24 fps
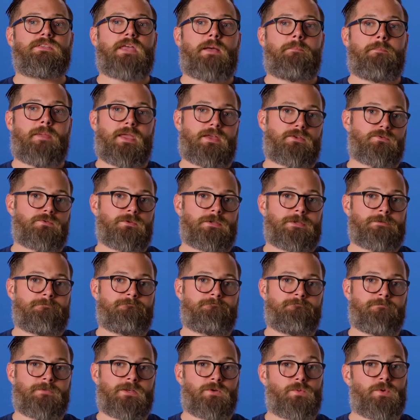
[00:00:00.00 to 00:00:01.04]
that manually.
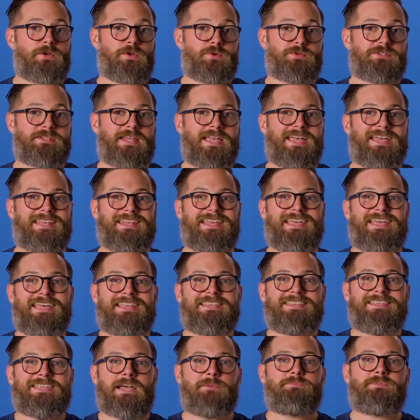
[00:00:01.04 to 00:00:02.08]
In Windows 10,
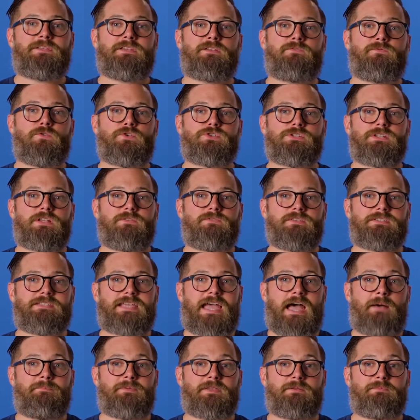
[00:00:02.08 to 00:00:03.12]
the updated version of this
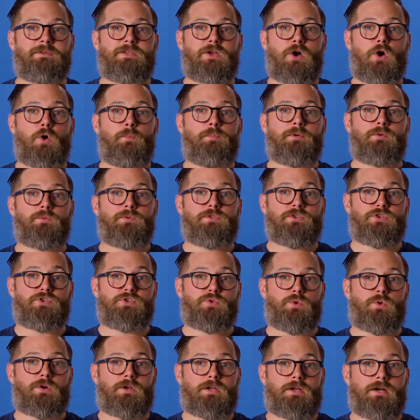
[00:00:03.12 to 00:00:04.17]
app can be opened with a
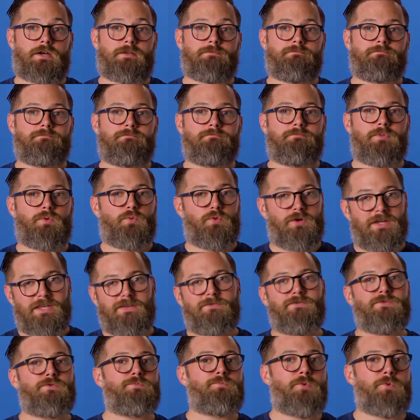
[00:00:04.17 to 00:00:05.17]
shortcut, but we'll give you